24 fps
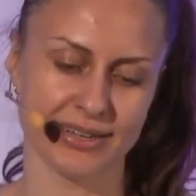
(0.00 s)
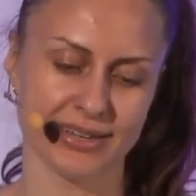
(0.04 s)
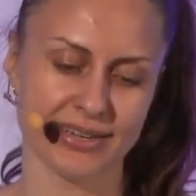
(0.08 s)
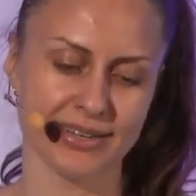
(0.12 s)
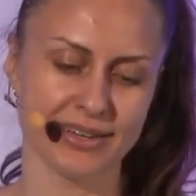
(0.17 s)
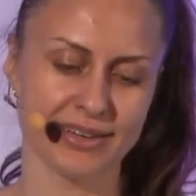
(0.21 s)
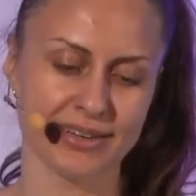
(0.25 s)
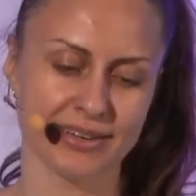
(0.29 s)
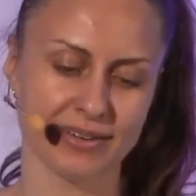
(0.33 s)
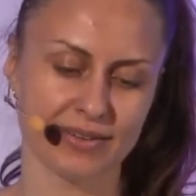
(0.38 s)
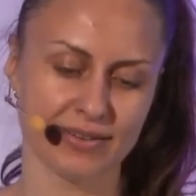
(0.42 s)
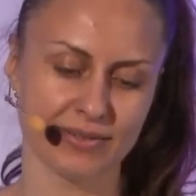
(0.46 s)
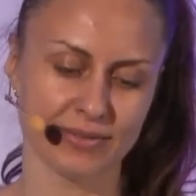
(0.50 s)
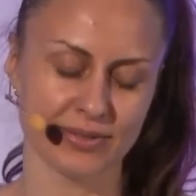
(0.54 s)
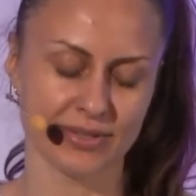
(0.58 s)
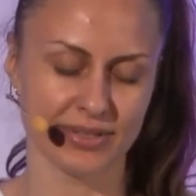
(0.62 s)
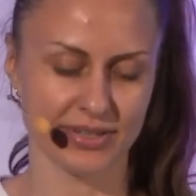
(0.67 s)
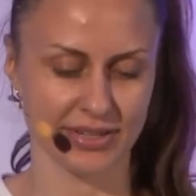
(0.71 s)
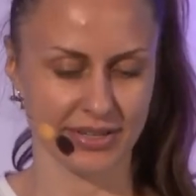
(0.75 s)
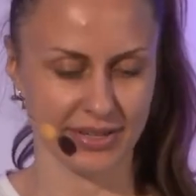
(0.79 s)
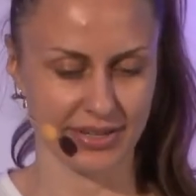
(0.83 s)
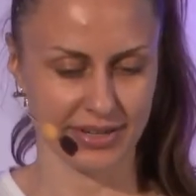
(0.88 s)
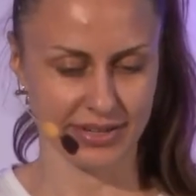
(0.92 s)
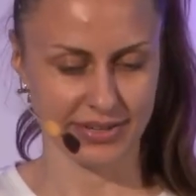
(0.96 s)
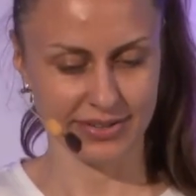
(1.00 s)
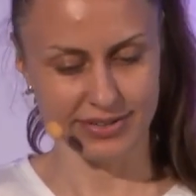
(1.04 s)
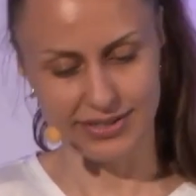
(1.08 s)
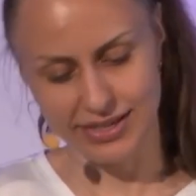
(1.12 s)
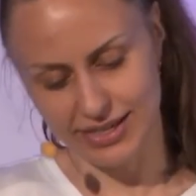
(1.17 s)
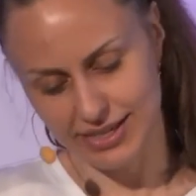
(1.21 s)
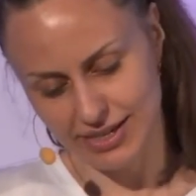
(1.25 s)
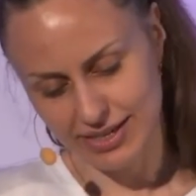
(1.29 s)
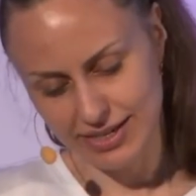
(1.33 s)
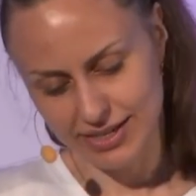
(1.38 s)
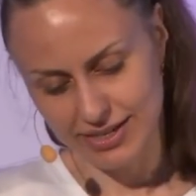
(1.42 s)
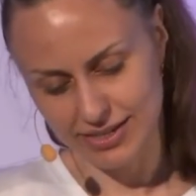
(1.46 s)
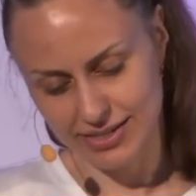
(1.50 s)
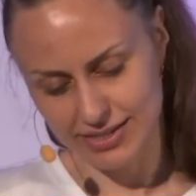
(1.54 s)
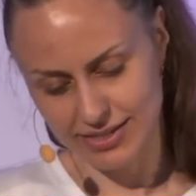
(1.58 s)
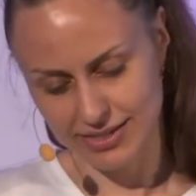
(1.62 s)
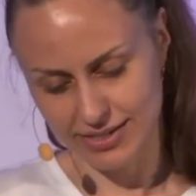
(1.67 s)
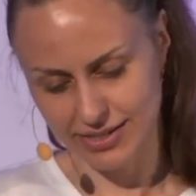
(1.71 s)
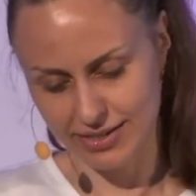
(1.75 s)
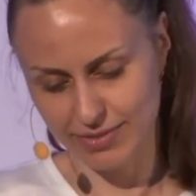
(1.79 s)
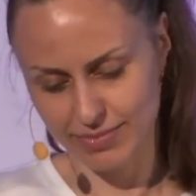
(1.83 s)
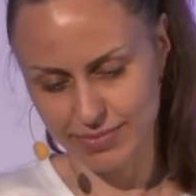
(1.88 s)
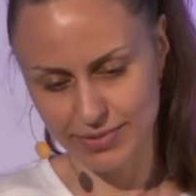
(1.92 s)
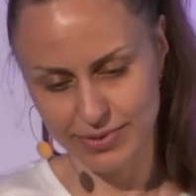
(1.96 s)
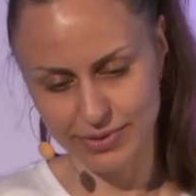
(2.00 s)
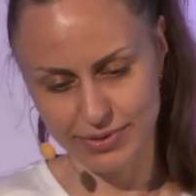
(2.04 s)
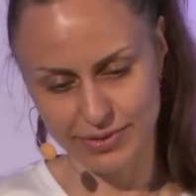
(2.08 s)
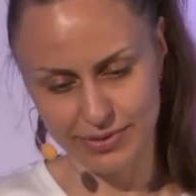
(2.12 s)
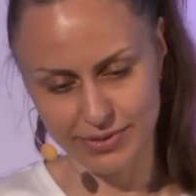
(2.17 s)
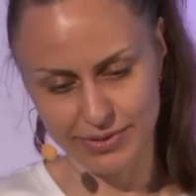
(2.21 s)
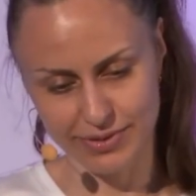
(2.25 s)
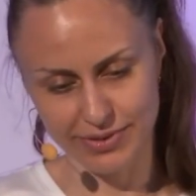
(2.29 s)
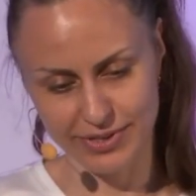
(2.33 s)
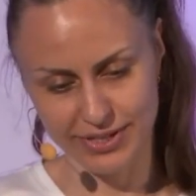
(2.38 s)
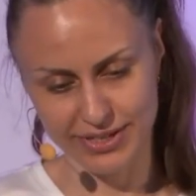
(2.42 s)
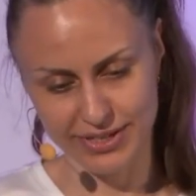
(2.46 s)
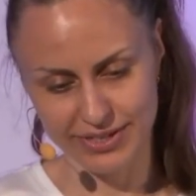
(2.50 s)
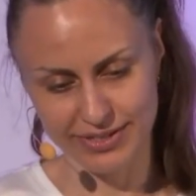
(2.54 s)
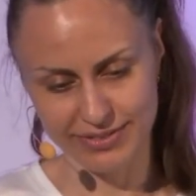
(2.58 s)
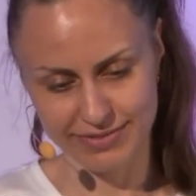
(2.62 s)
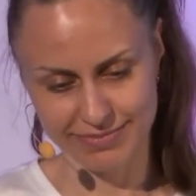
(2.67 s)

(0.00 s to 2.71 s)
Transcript: Okay, kubectl, delete, deploy,